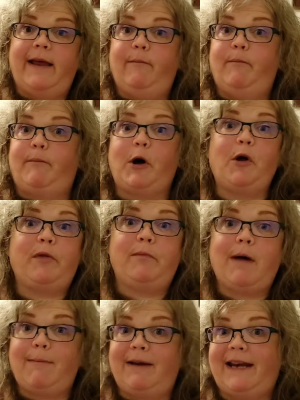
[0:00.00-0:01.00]
and
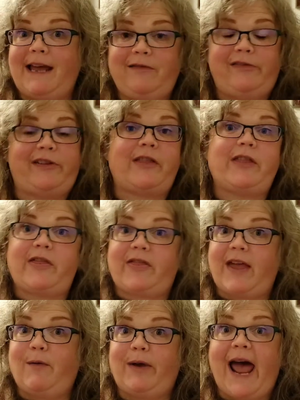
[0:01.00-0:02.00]
both Mom and Dad said
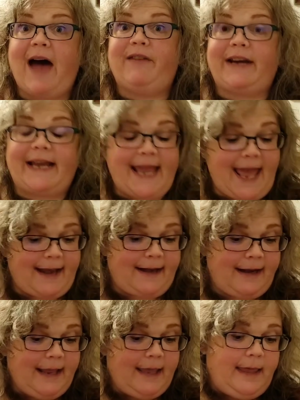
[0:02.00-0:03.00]
that they would have it
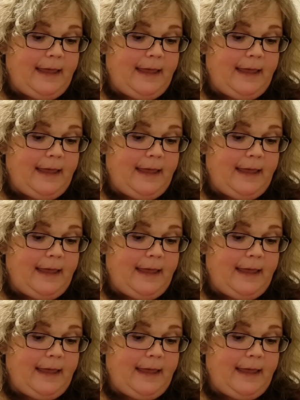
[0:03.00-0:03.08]
again.